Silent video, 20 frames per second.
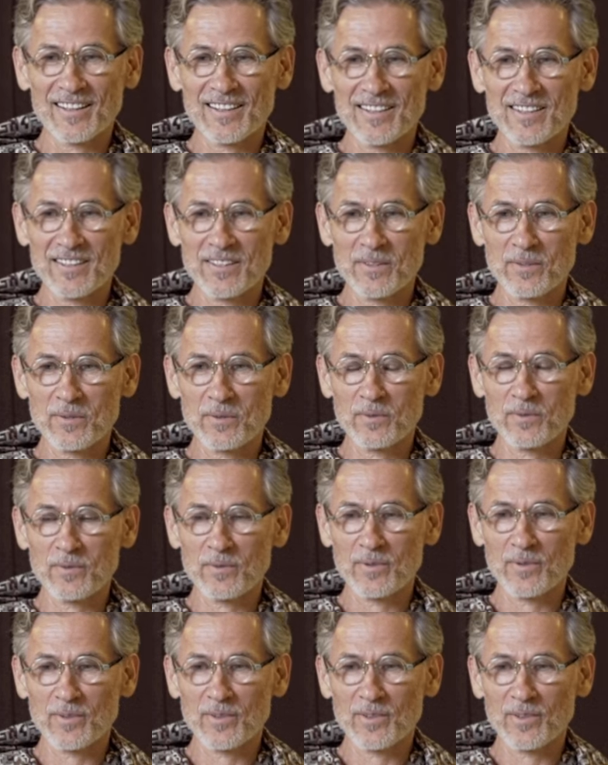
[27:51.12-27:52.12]
So,
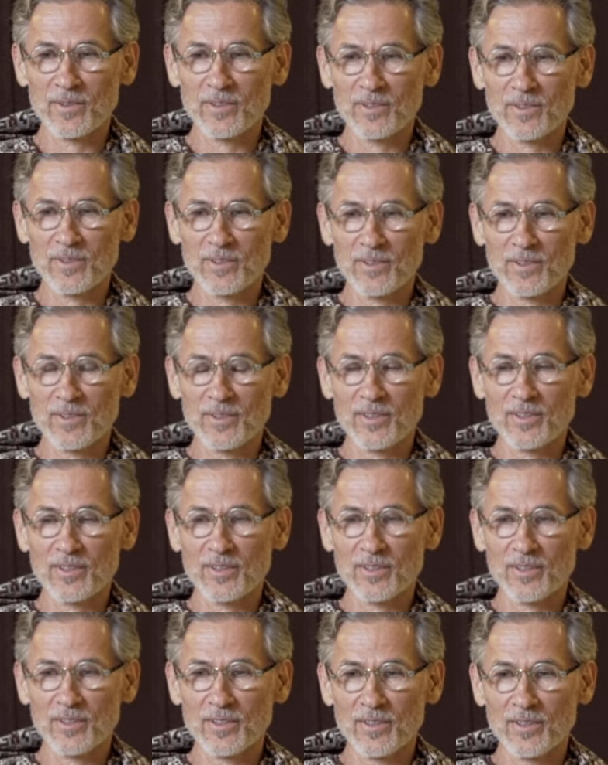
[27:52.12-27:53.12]

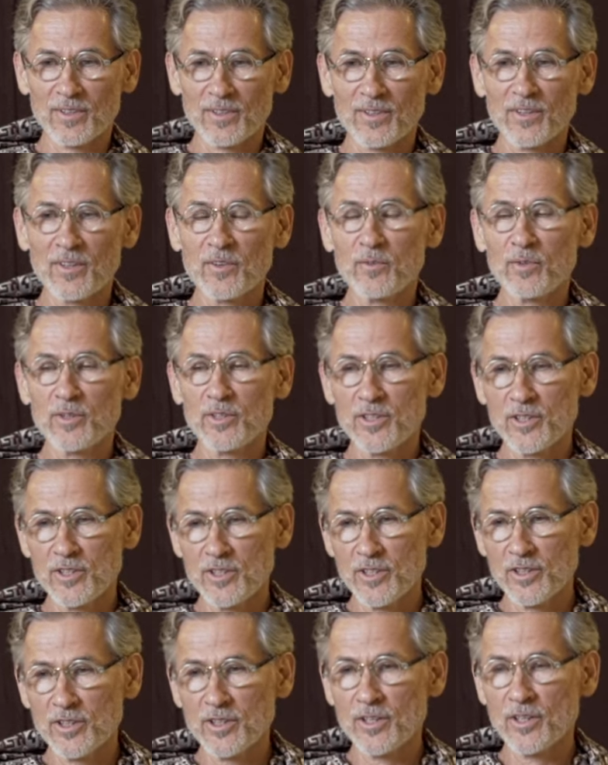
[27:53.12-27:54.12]
and then we did
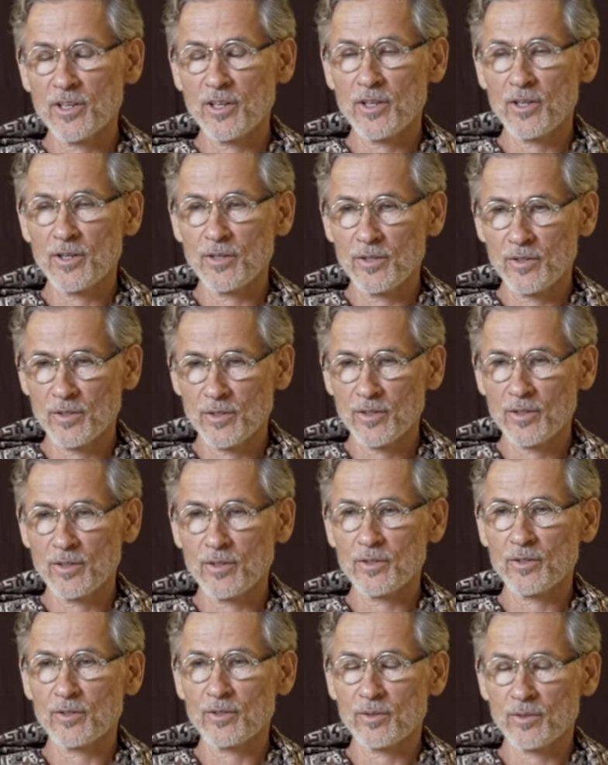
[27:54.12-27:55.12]
it again
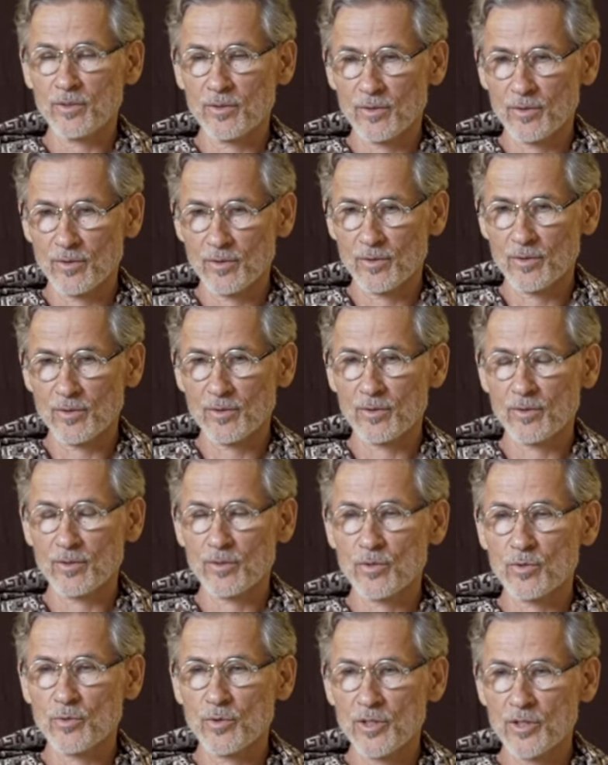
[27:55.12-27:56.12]
in
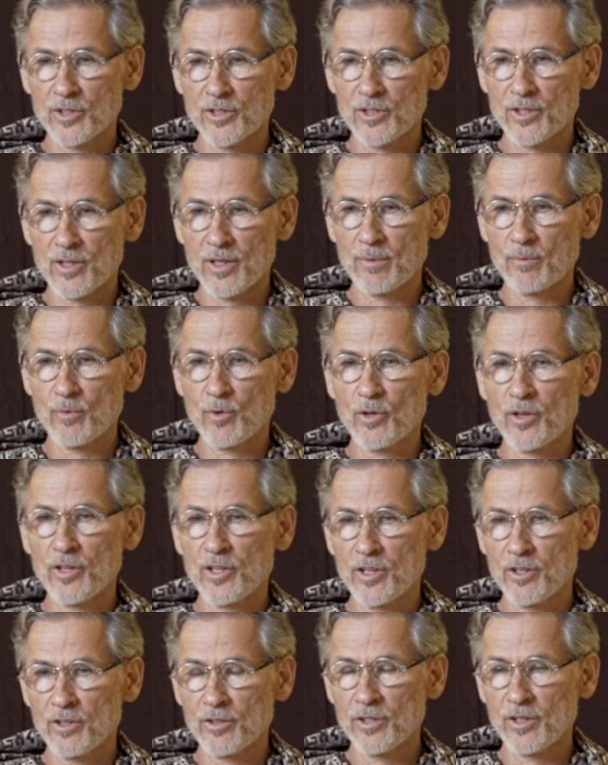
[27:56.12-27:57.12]
2 years' time or a
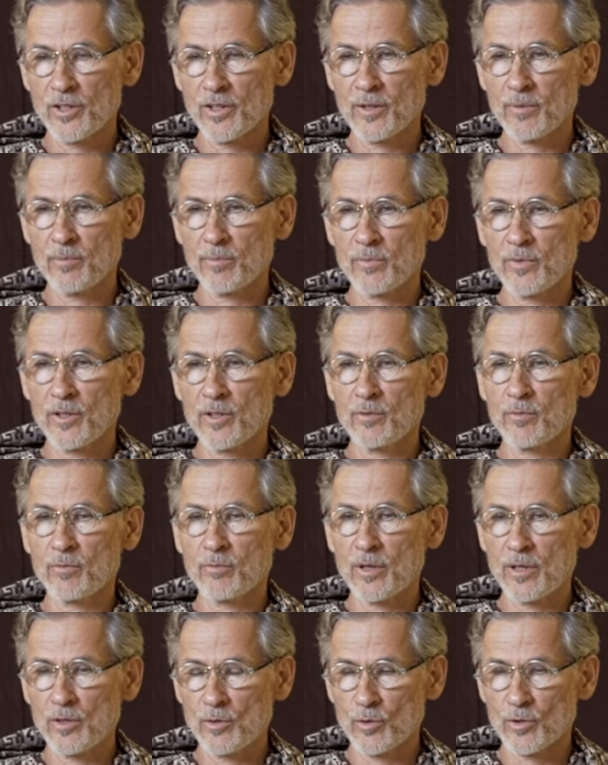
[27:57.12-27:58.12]
year time in
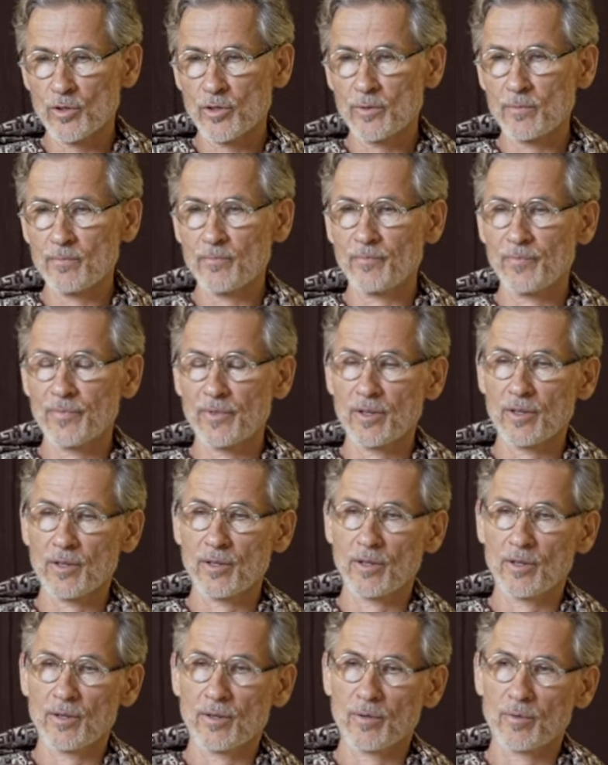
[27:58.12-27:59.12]
Mallorca.
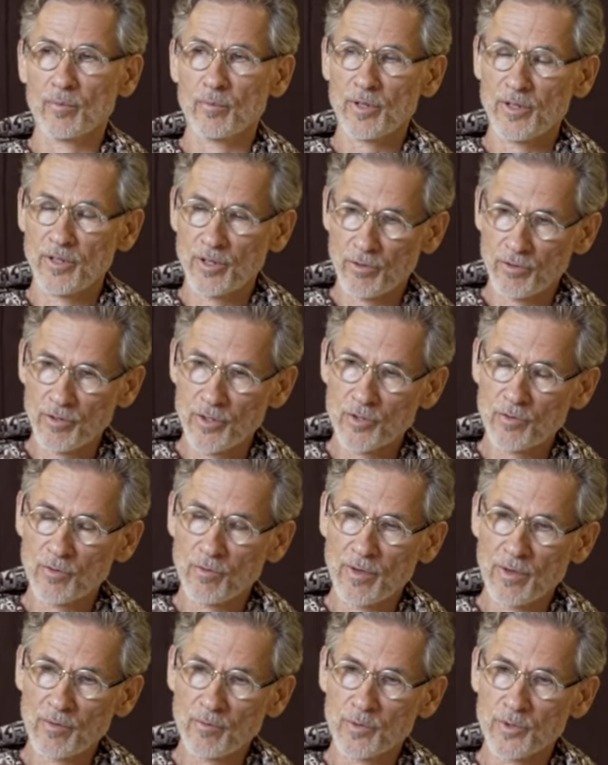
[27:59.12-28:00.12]
But the original
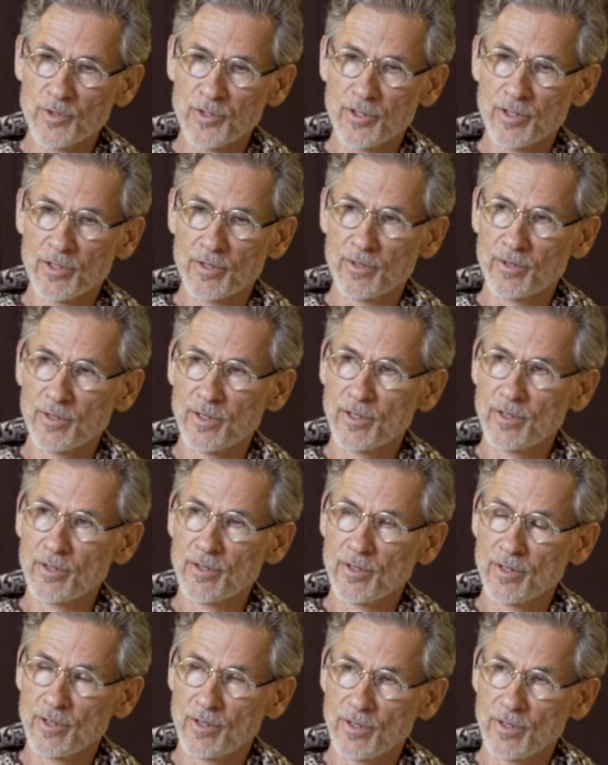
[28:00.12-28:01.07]
one was there. And